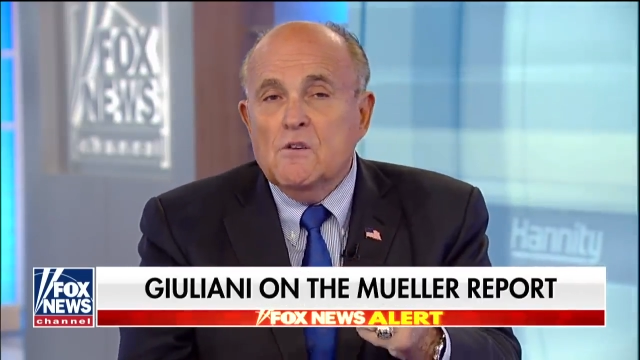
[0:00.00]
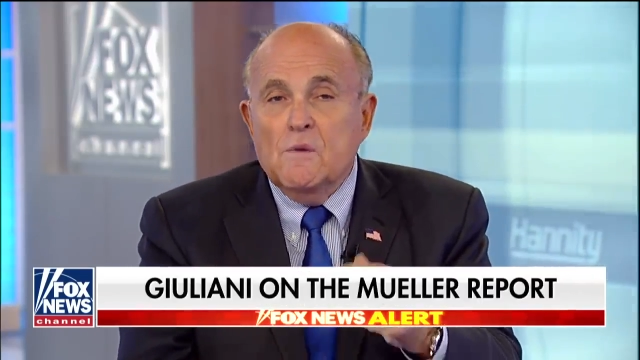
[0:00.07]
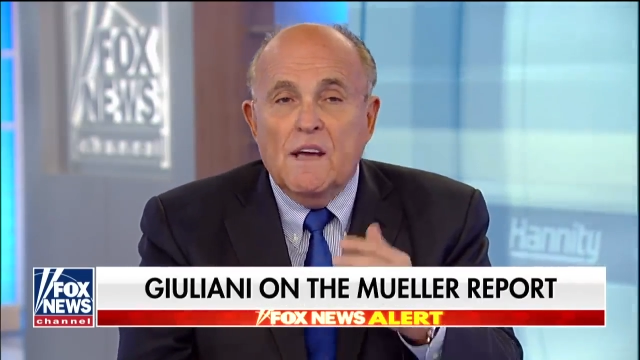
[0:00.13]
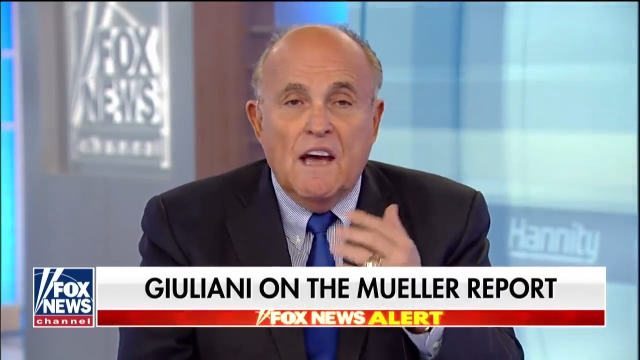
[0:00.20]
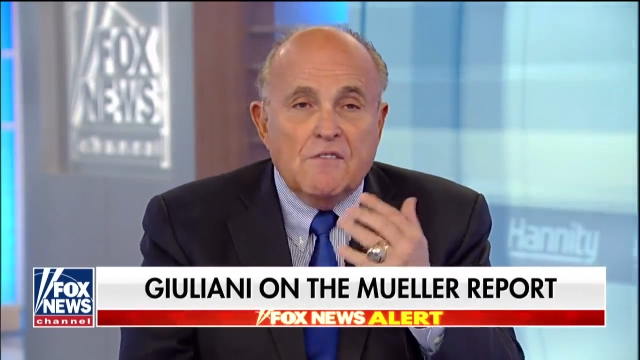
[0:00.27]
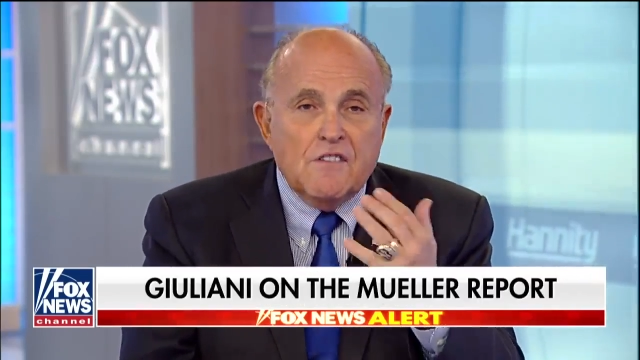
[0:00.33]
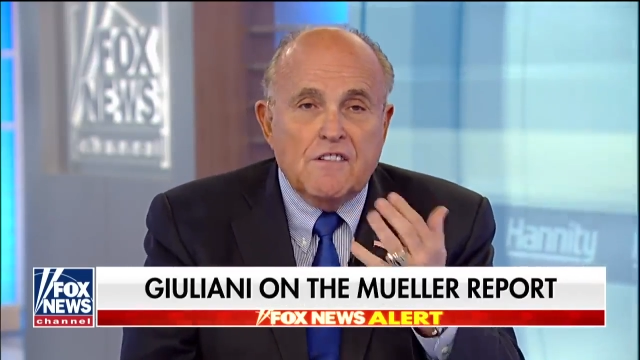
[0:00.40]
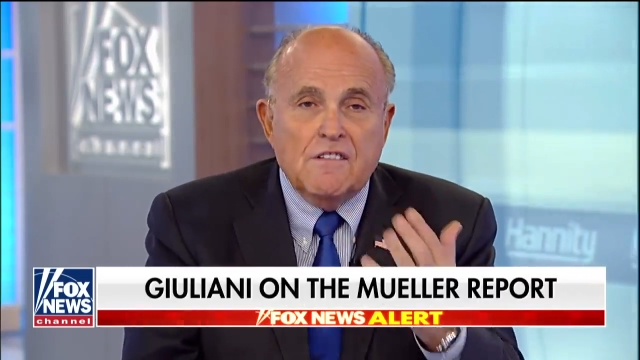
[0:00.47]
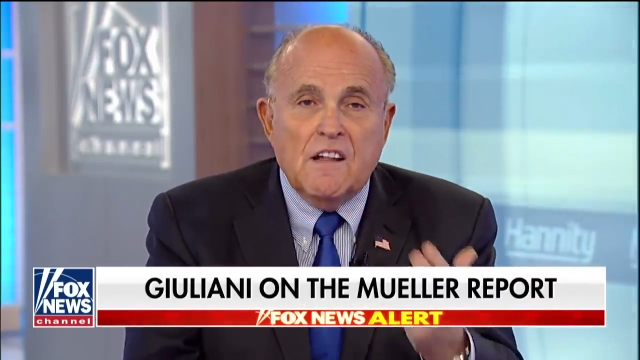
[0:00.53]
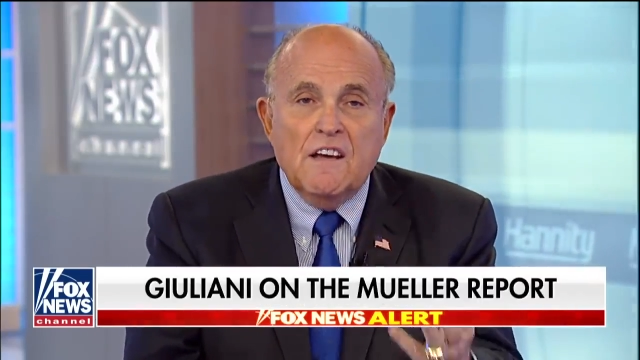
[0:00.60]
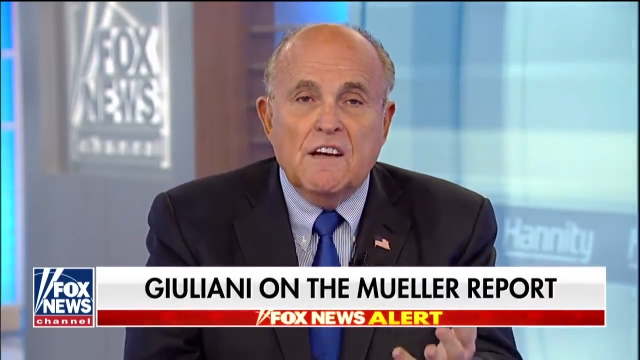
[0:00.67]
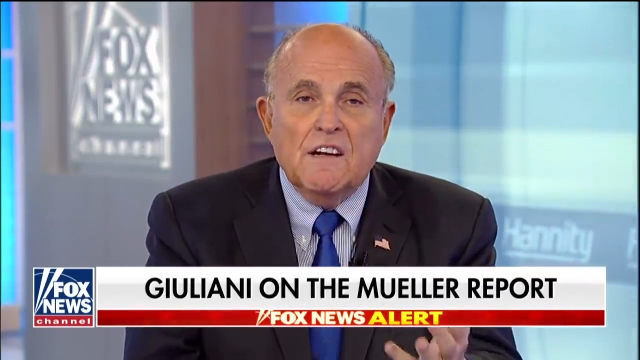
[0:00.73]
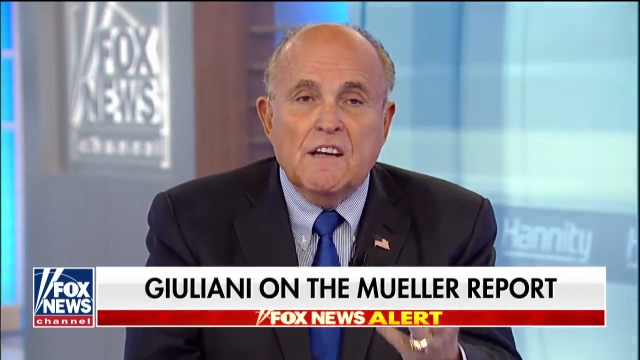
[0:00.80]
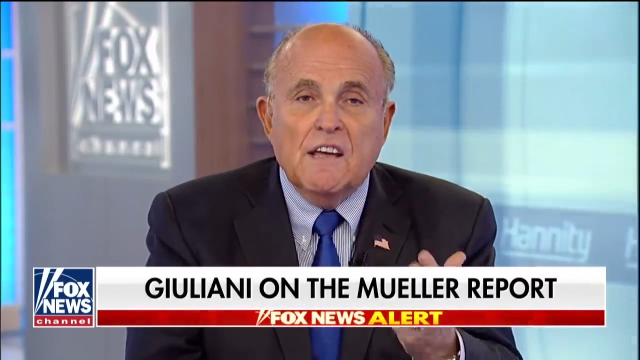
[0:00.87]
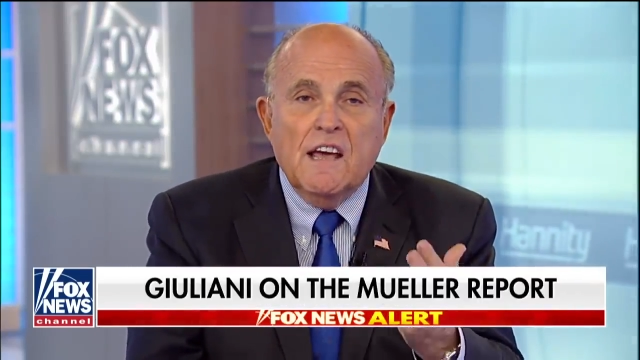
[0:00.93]
do we have to
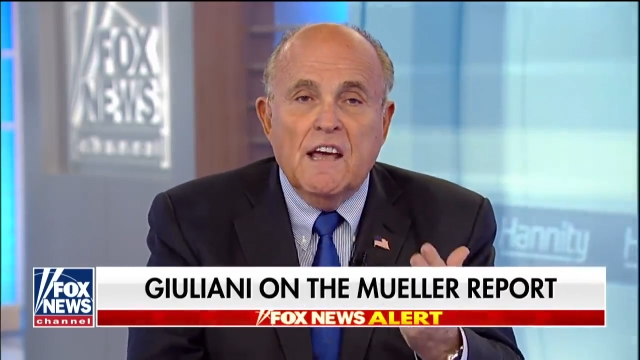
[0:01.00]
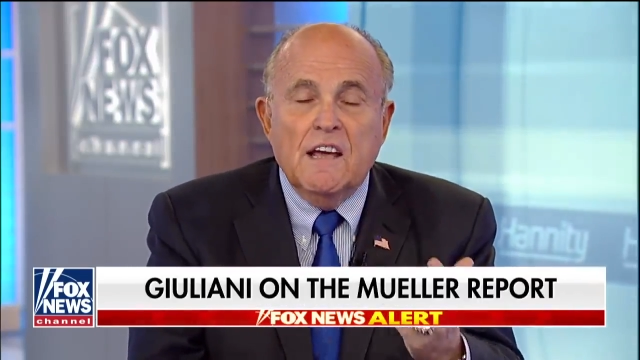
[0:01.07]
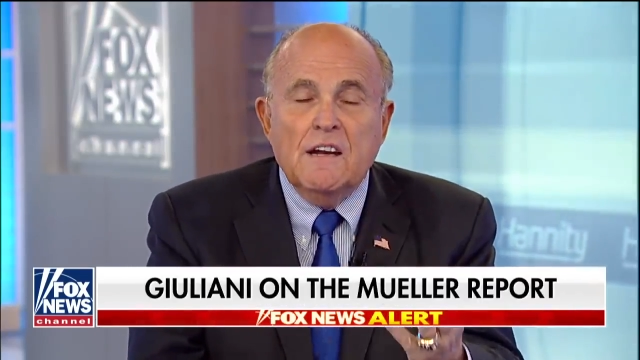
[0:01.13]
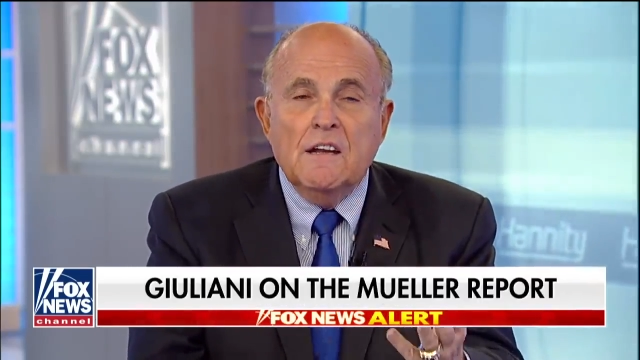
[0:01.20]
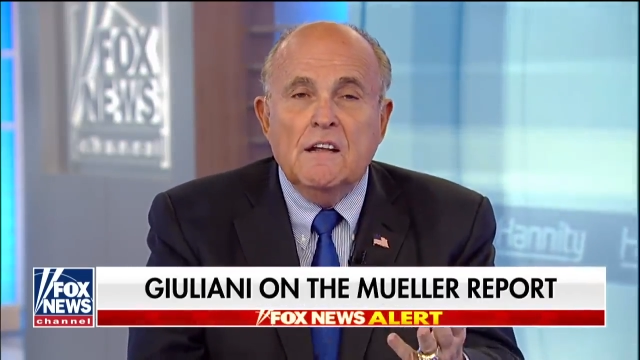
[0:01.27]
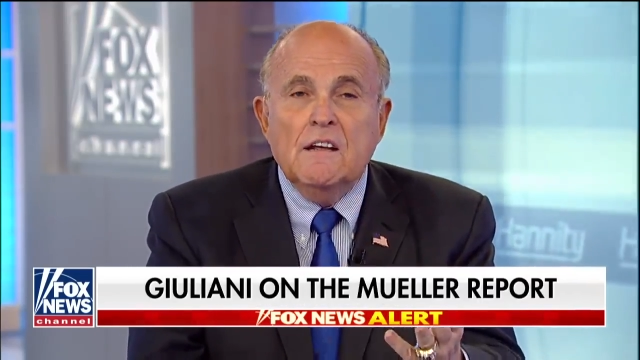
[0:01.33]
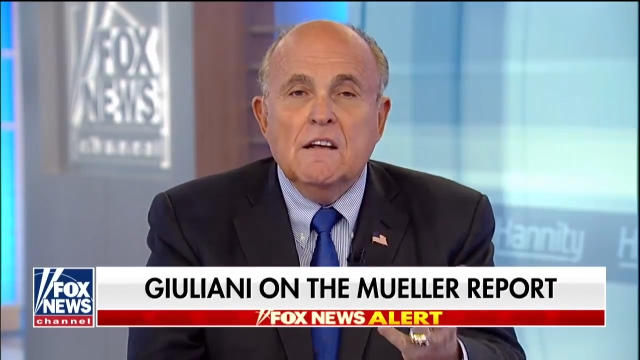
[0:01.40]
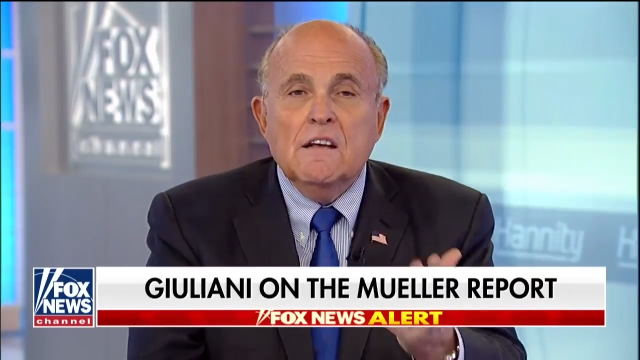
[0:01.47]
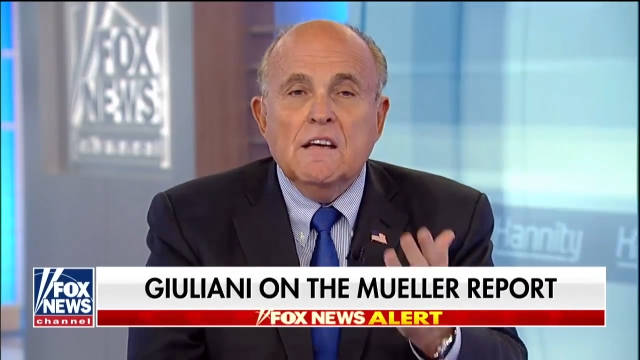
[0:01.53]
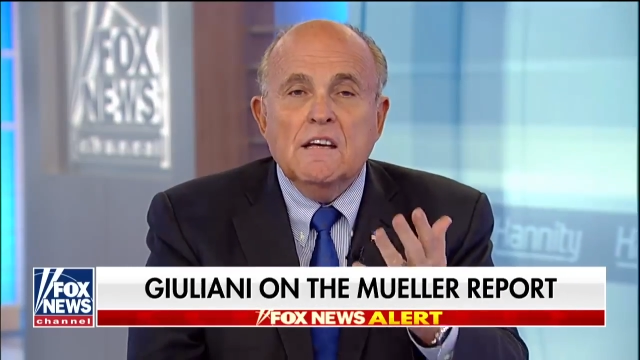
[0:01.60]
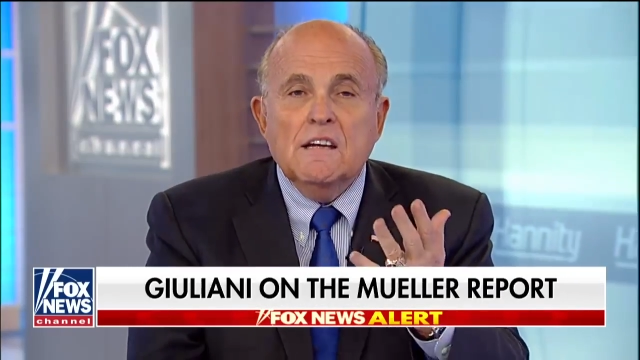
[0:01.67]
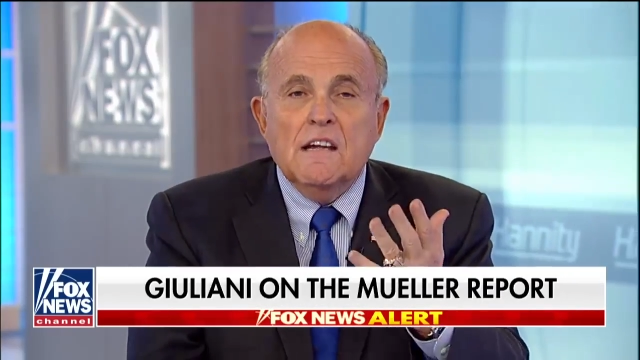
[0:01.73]
say it again? You're right.